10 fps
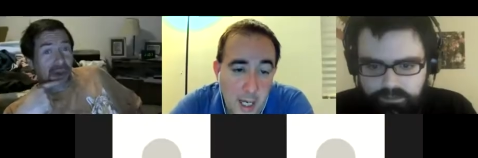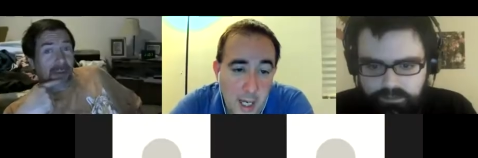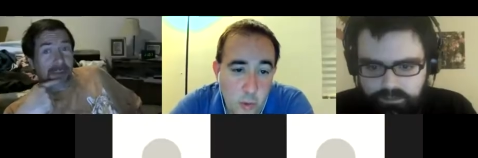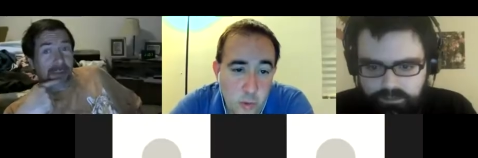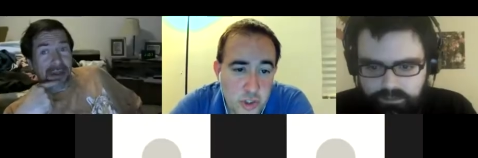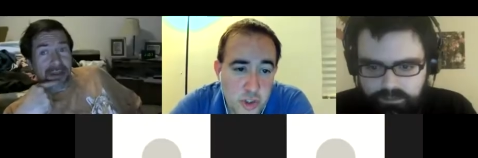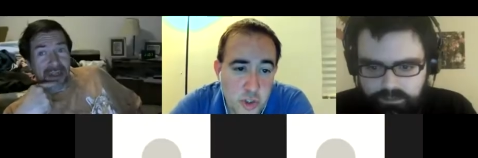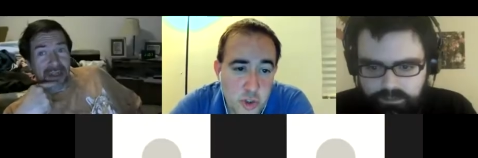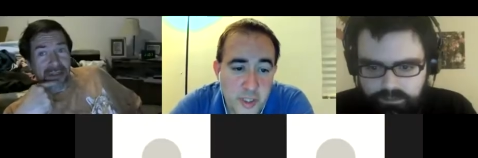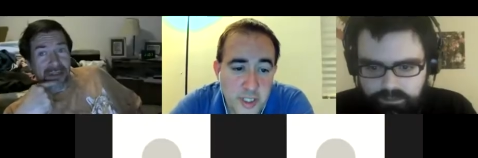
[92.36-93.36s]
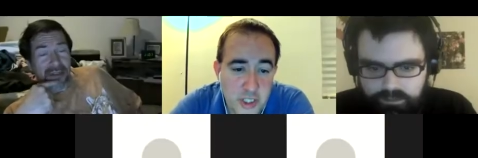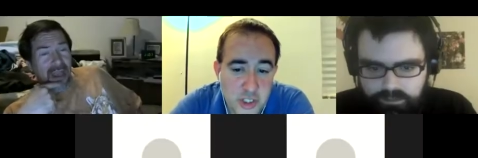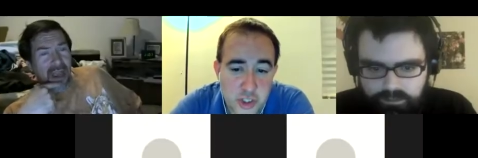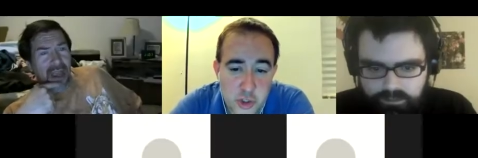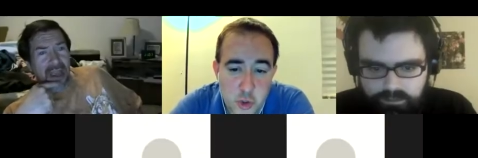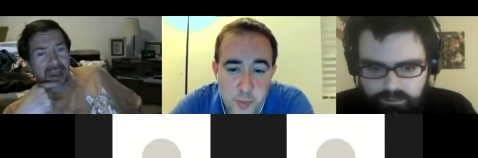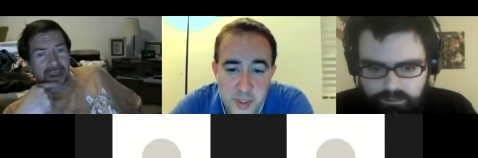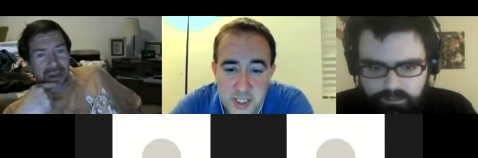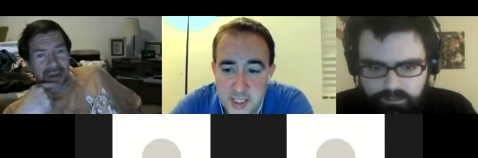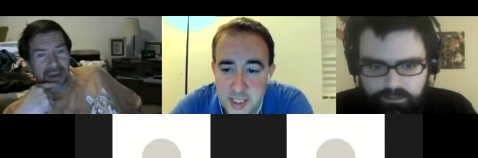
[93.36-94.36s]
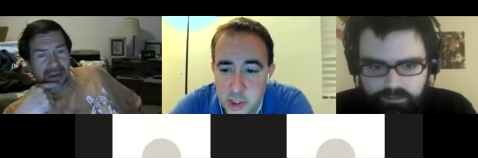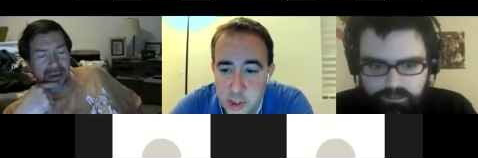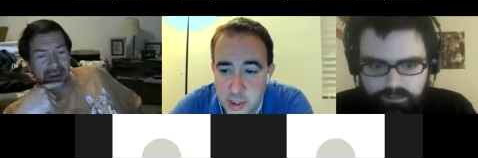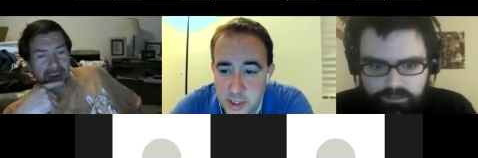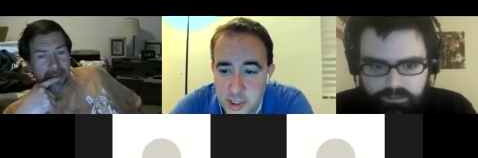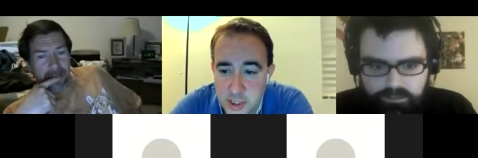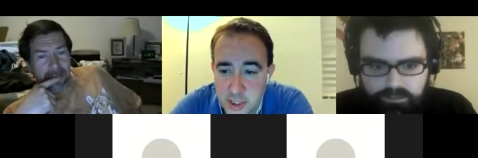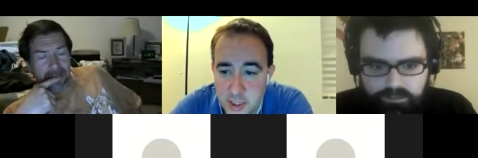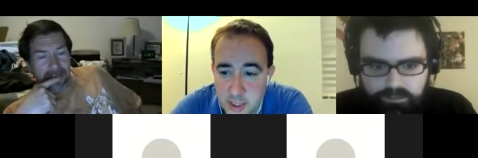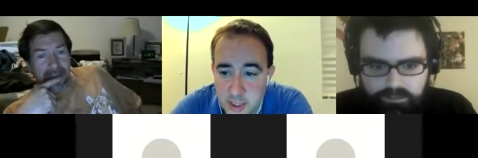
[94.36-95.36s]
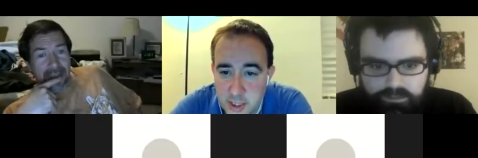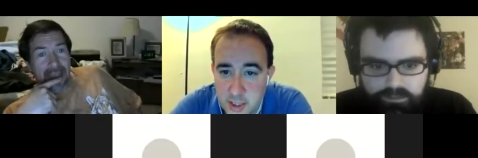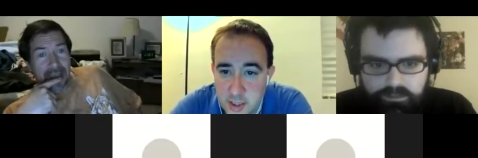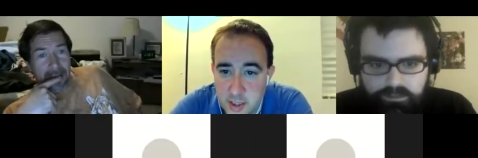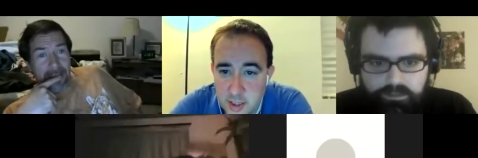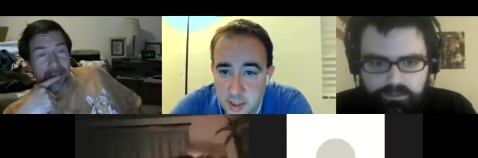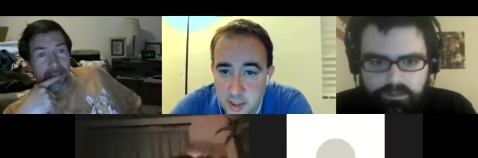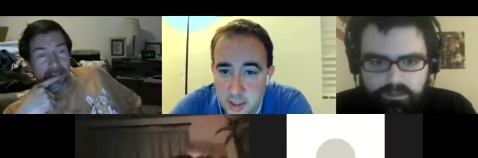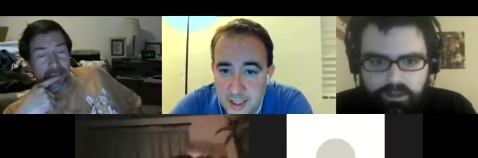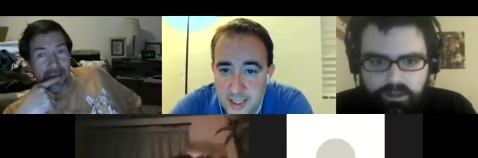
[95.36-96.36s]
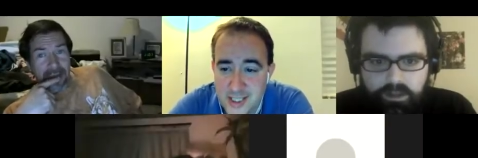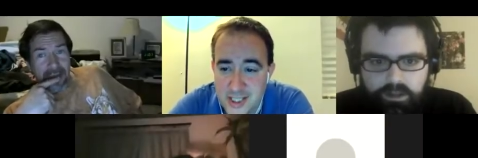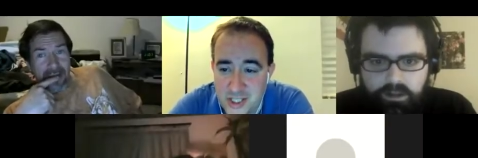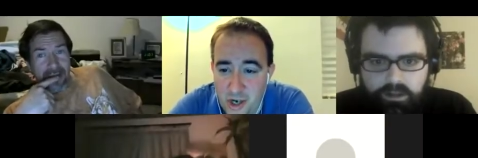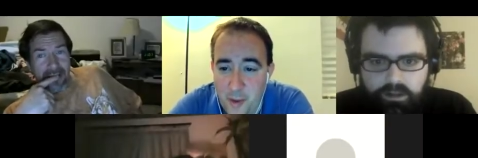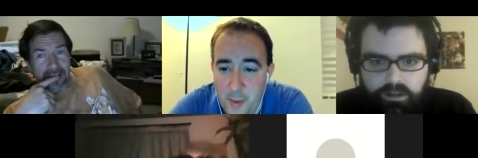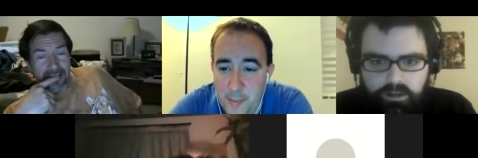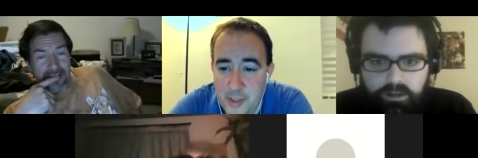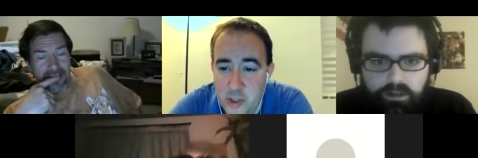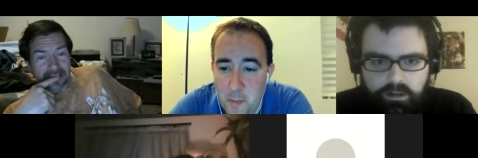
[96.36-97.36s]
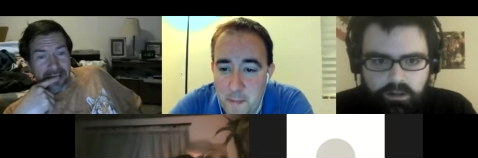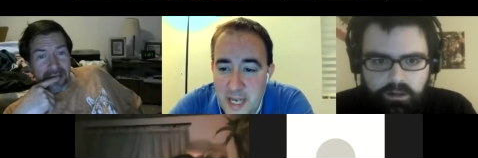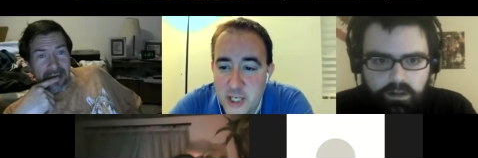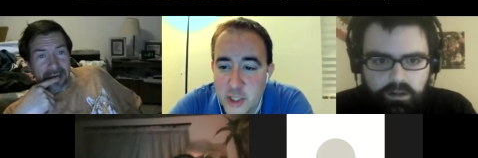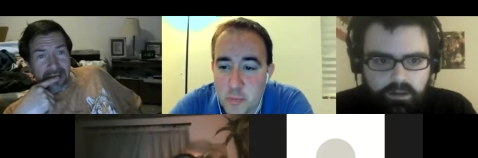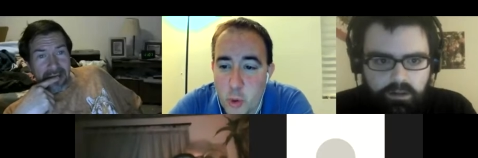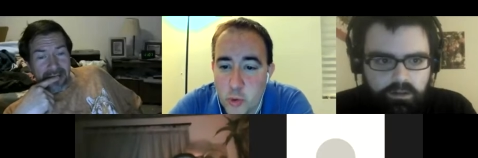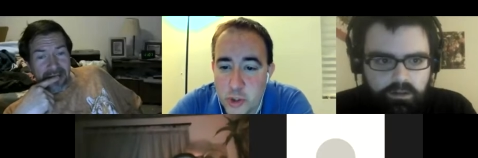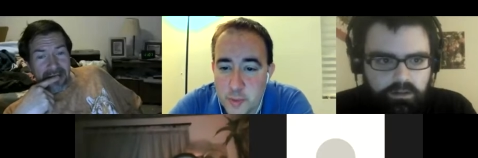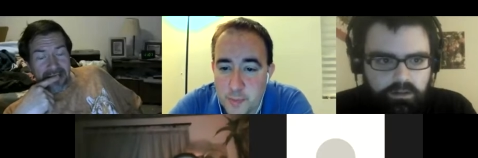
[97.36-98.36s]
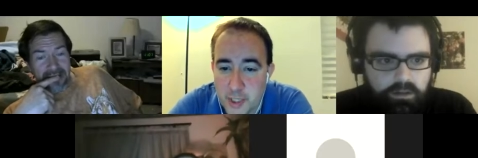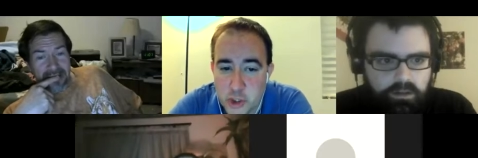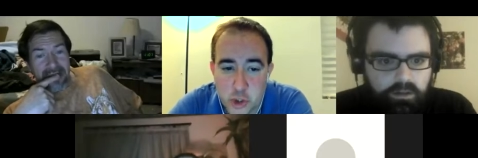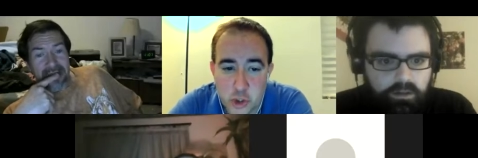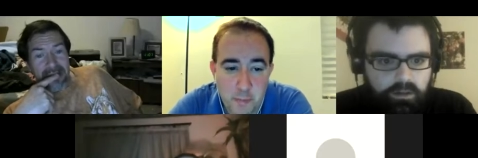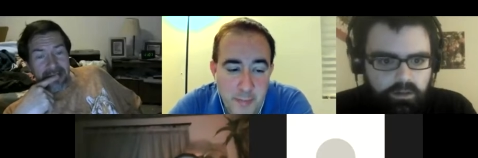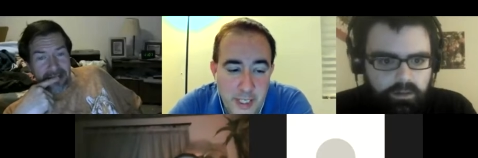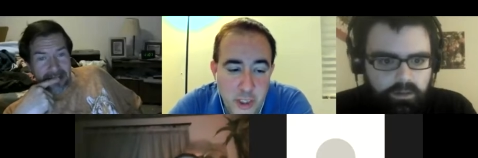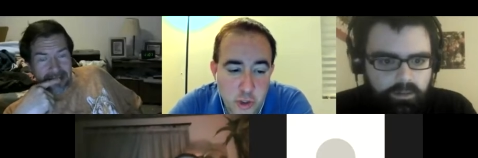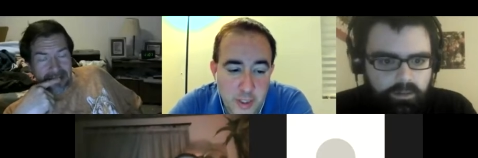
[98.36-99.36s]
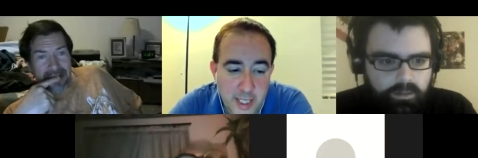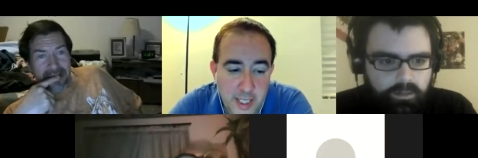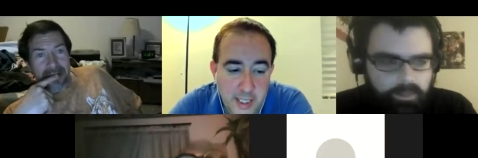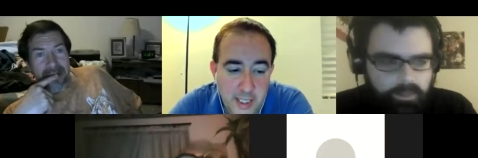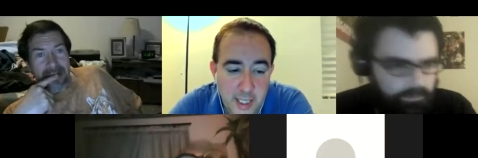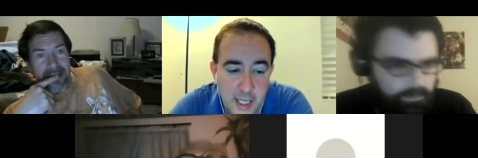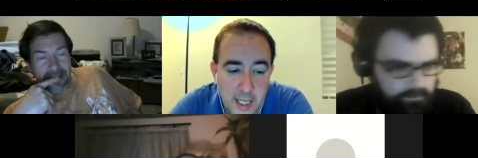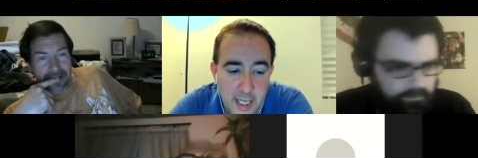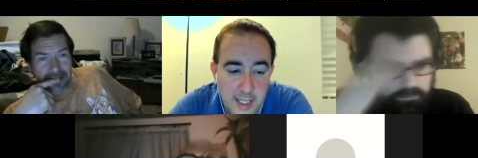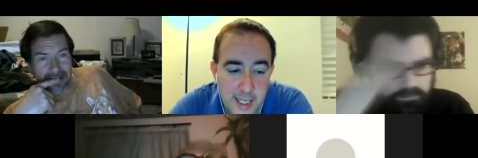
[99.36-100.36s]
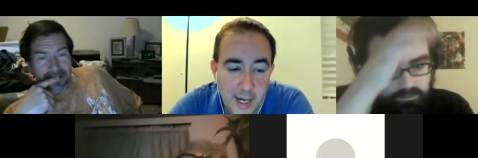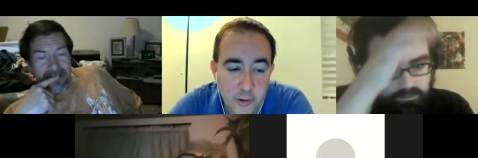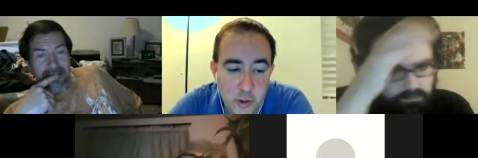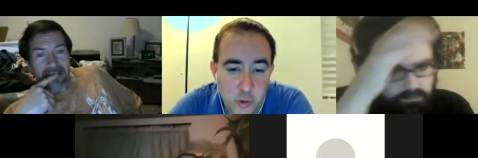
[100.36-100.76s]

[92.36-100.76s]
Speaker 1: be. Who's doing these stupid decisions? Yeah, that's dumb. I mean, you're a major motion picture, major thing. Now you